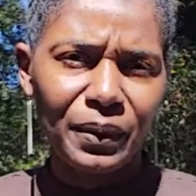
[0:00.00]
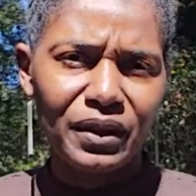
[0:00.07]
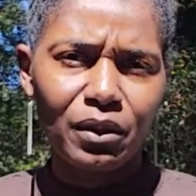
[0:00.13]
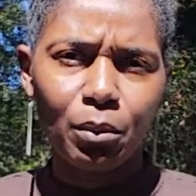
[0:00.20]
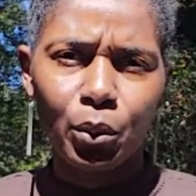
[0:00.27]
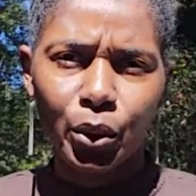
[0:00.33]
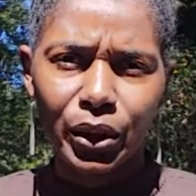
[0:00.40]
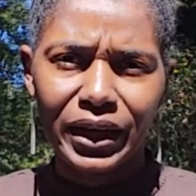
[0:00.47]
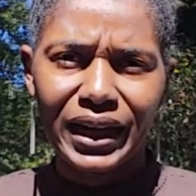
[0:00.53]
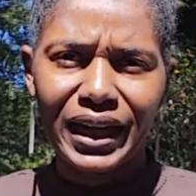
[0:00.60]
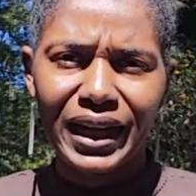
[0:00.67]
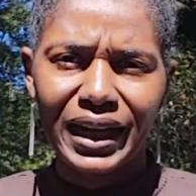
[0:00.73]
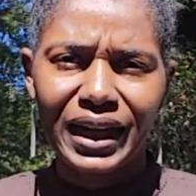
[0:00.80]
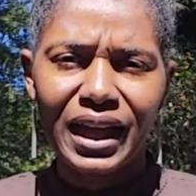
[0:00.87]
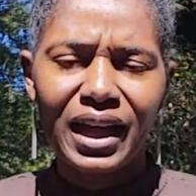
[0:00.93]
in the
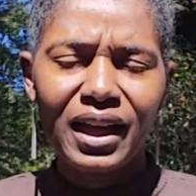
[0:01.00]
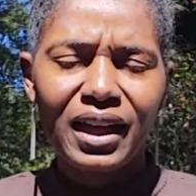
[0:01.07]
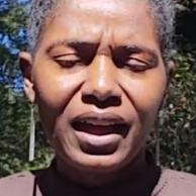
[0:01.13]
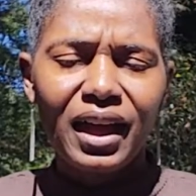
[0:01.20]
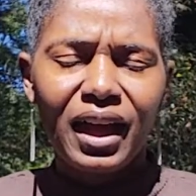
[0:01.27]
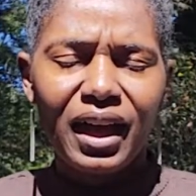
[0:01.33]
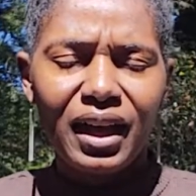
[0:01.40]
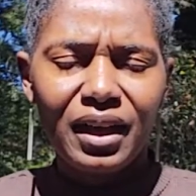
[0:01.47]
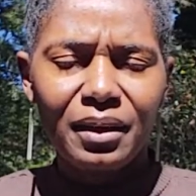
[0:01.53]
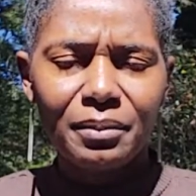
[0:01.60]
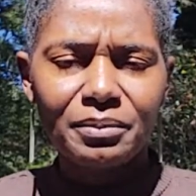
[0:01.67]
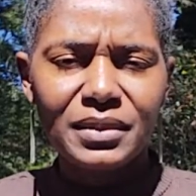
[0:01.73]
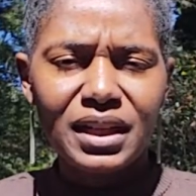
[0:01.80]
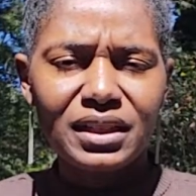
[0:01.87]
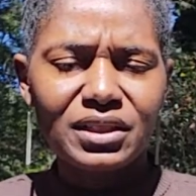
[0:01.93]
morning
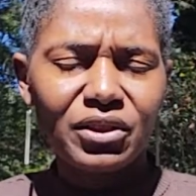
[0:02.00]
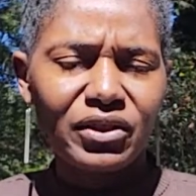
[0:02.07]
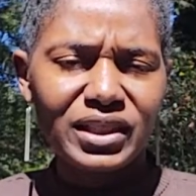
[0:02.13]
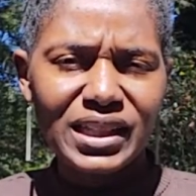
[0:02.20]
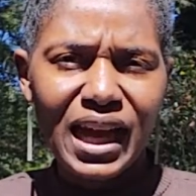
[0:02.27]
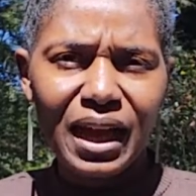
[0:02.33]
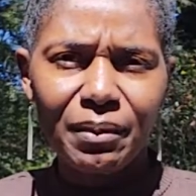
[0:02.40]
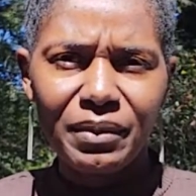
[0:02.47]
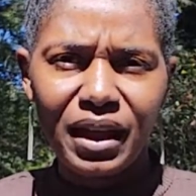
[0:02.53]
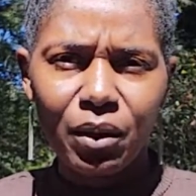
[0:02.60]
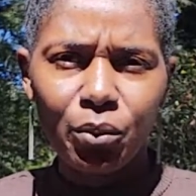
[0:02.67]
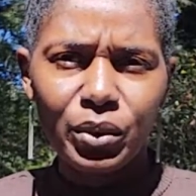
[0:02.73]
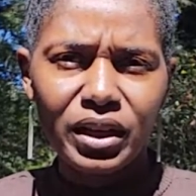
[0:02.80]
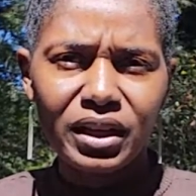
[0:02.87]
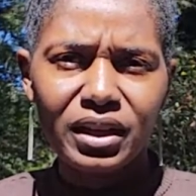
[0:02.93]
until the time
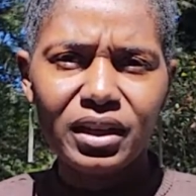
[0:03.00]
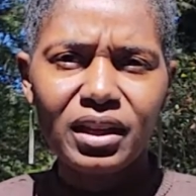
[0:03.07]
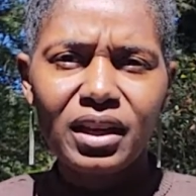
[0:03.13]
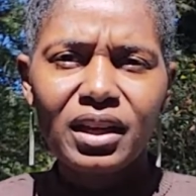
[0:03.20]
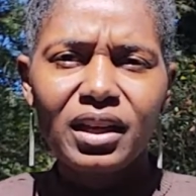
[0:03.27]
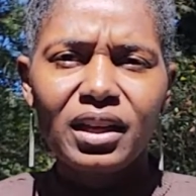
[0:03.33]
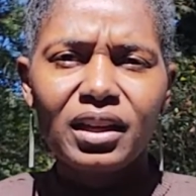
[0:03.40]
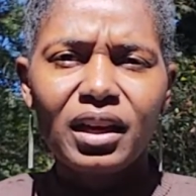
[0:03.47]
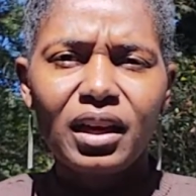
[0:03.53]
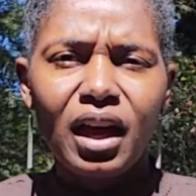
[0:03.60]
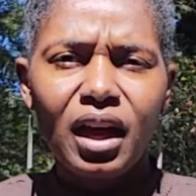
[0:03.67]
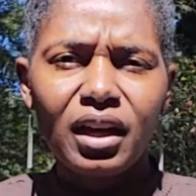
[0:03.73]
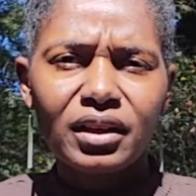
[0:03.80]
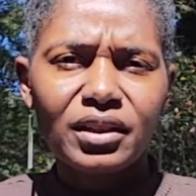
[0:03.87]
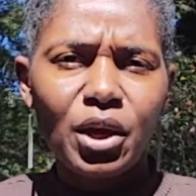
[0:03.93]
that we
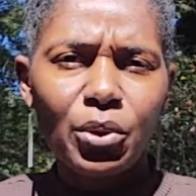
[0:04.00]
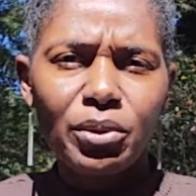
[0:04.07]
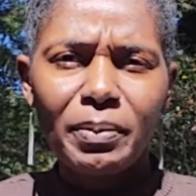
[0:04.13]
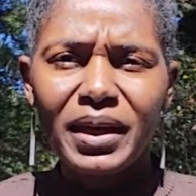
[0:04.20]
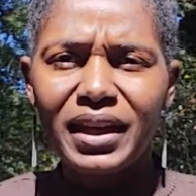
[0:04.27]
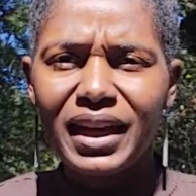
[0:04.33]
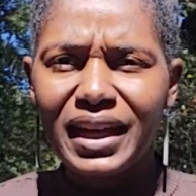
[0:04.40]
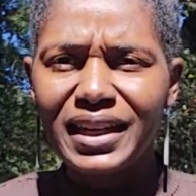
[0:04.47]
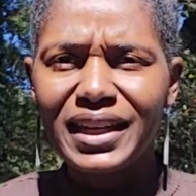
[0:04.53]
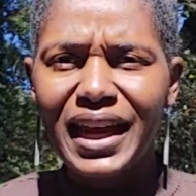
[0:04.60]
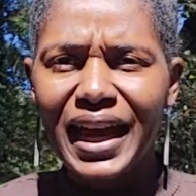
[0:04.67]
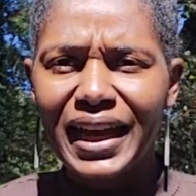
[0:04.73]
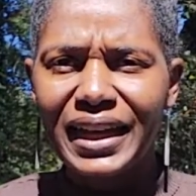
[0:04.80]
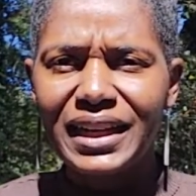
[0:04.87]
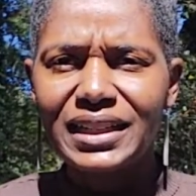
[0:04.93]
go to bed at
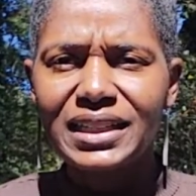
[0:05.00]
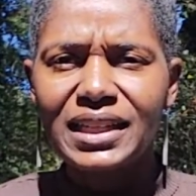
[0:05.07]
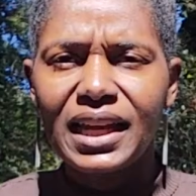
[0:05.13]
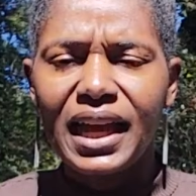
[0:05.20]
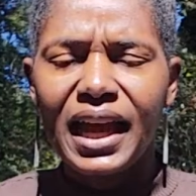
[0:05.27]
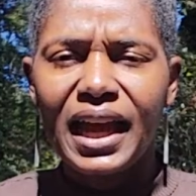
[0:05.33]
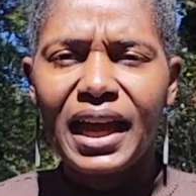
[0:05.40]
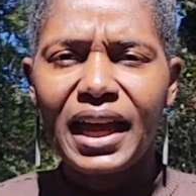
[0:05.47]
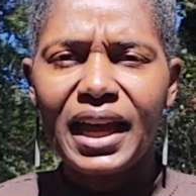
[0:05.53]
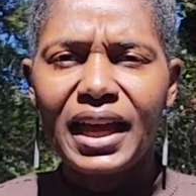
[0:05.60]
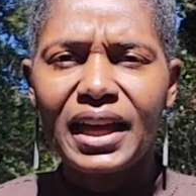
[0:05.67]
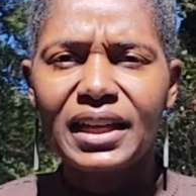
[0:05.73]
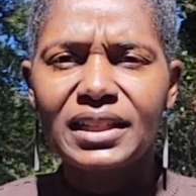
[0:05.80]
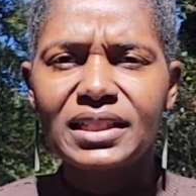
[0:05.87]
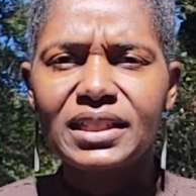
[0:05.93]
night.
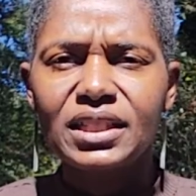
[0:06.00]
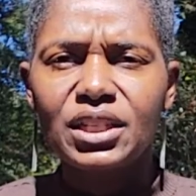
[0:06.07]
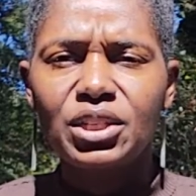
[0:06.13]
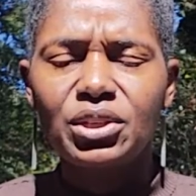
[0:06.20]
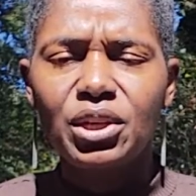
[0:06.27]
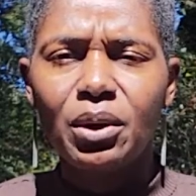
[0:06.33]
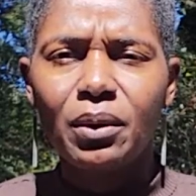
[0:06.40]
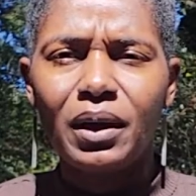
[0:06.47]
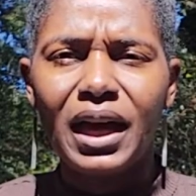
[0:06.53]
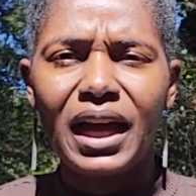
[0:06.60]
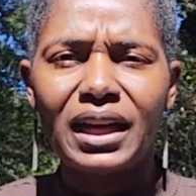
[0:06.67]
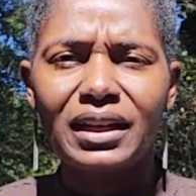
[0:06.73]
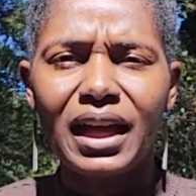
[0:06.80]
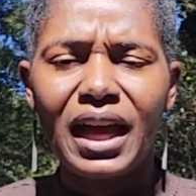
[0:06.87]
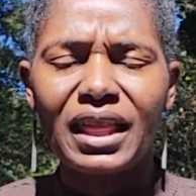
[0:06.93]
And
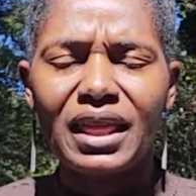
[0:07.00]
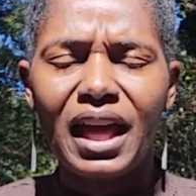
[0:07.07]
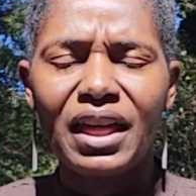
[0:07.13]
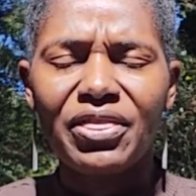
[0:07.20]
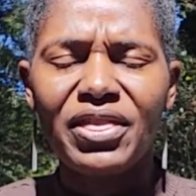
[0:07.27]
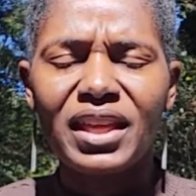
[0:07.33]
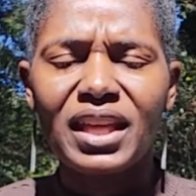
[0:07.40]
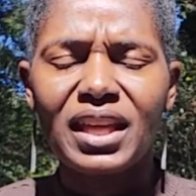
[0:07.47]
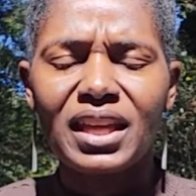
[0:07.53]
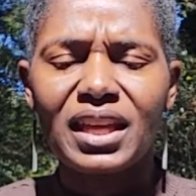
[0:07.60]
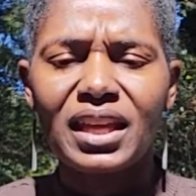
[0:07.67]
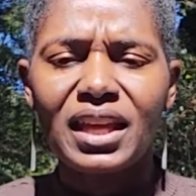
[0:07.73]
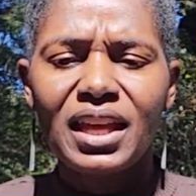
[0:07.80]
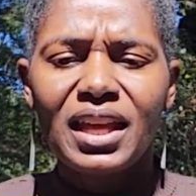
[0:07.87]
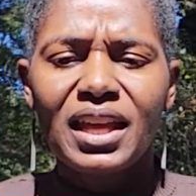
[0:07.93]
I think
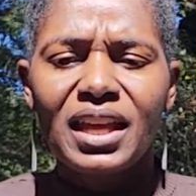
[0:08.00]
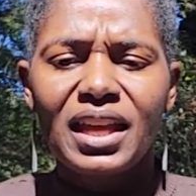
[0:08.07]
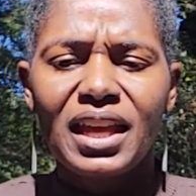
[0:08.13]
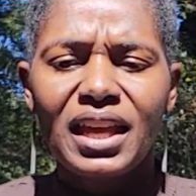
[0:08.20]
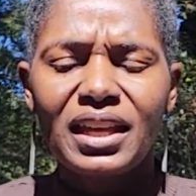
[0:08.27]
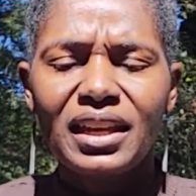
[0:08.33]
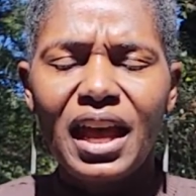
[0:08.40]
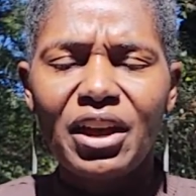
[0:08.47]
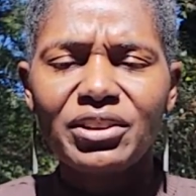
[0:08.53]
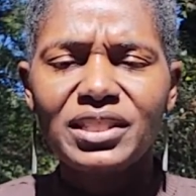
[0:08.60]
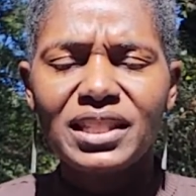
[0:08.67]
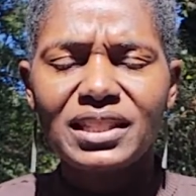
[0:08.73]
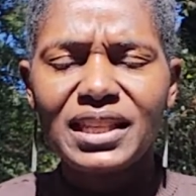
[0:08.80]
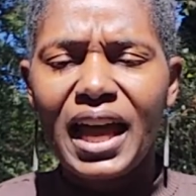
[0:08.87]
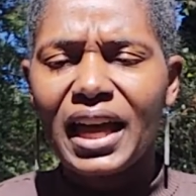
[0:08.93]
in our
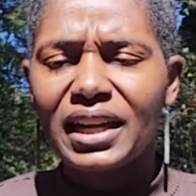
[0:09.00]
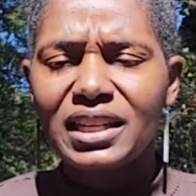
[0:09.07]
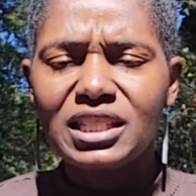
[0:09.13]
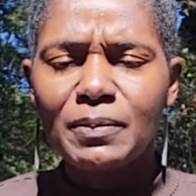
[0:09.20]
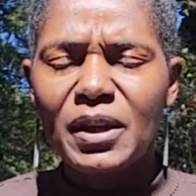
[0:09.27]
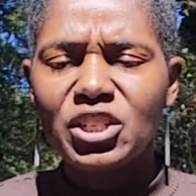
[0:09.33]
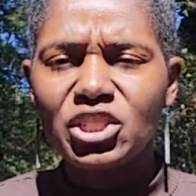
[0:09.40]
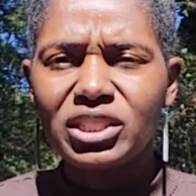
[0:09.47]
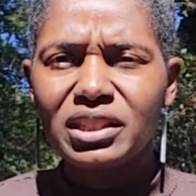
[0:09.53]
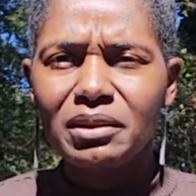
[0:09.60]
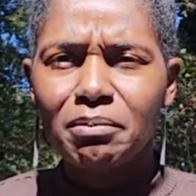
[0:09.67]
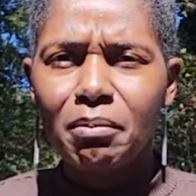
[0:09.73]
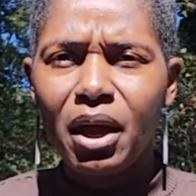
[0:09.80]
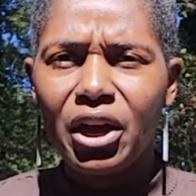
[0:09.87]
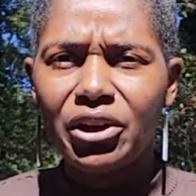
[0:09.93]
society, especially
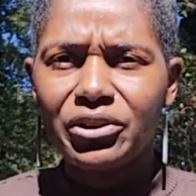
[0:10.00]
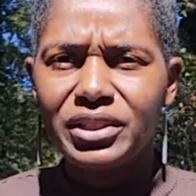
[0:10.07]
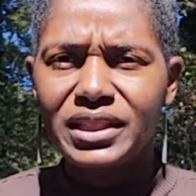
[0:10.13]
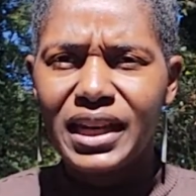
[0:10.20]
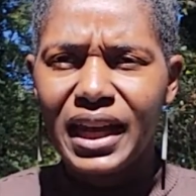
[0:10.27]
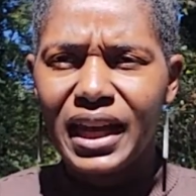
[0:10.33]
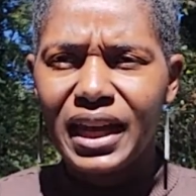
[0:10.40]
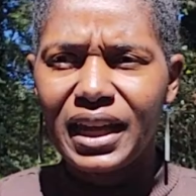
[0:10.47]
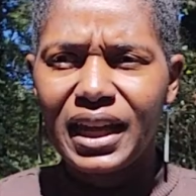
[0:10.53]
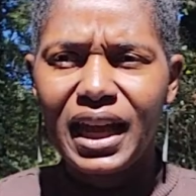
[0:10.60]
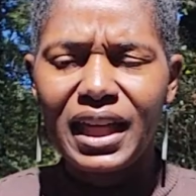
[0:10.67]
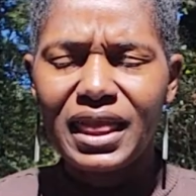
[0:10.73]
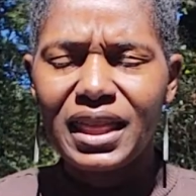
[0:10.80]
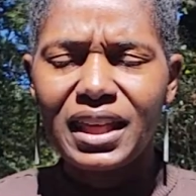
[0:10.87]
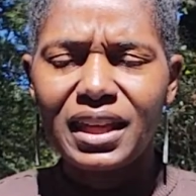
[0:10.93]
modern day,
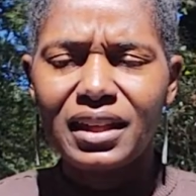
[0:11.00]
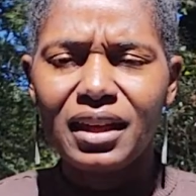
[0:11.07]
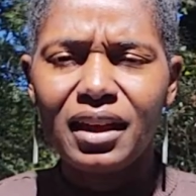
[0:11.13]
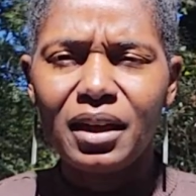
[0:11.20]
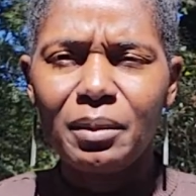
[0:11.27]
I think